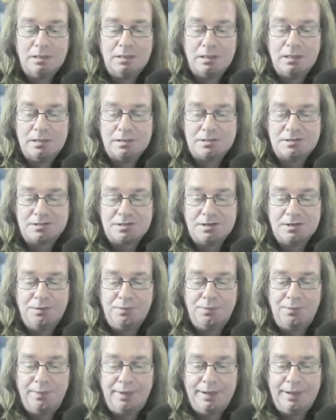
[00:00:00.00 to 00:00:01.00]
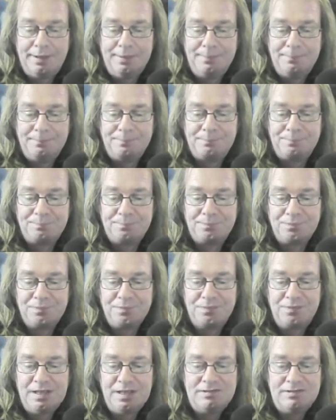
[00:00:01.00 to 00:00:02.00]
So
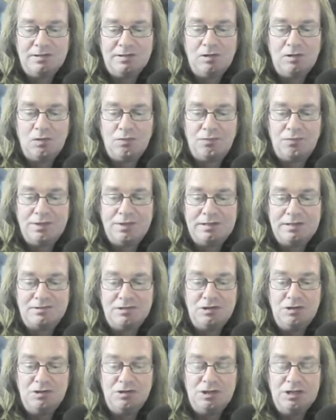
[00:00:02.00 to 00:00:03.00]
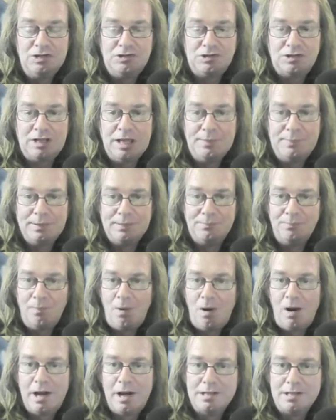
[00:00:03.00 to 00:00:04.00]
these are little things that you need to keep in
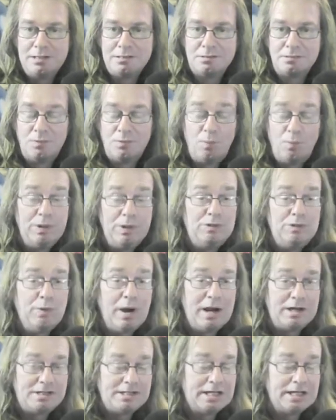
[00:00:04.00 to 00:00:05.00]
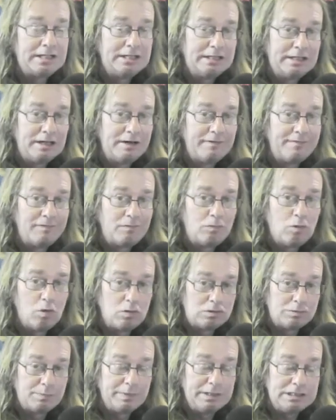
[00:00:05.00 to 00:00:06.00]
mind when you are taking care of a
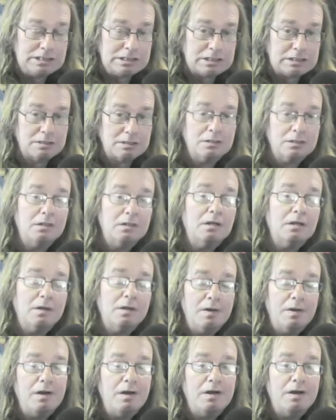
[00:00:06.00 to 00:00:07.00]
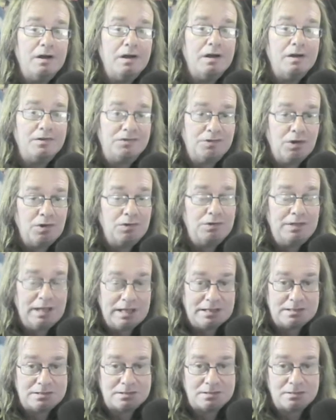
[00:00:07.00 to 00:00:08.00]
quadriplegic. So
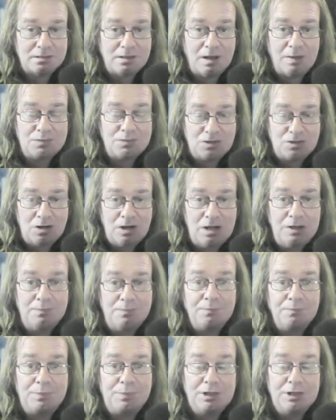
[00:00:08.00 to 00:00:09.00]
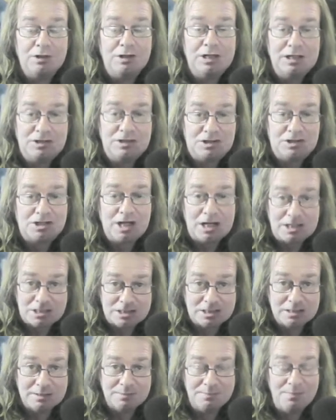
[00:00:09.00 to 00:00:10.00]
yes, I'm sorry, but you need to touch
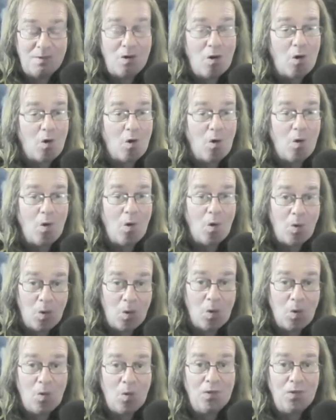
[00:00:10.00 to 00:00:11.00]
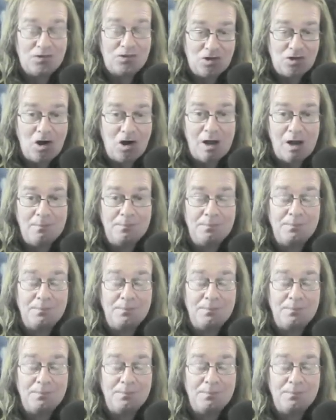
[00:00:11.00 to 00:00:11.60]
them all the time.